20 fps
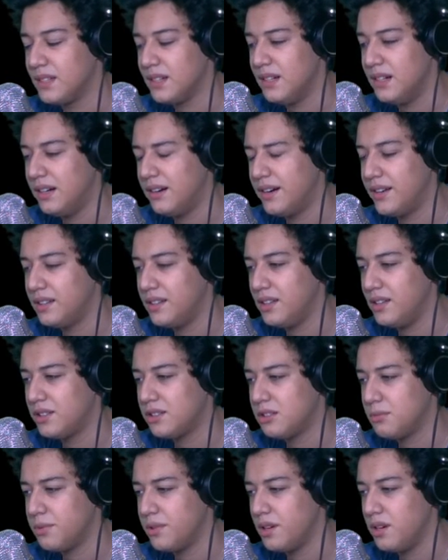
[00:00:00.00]
Alright,
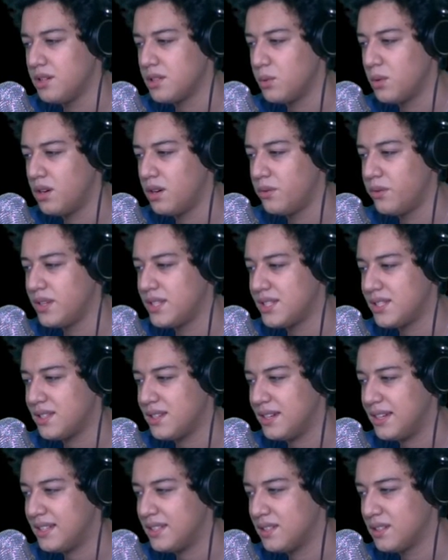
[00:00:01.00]
these superheroes want to
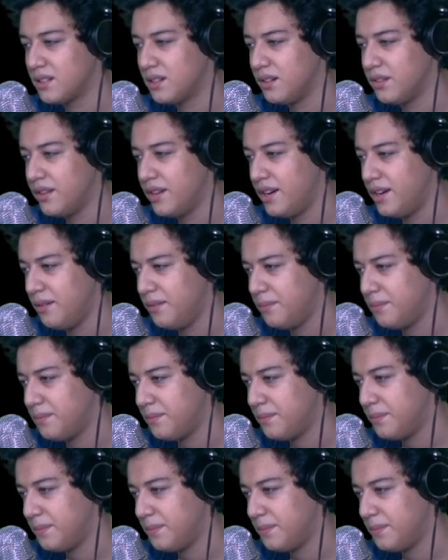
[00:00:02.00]
risk and go there.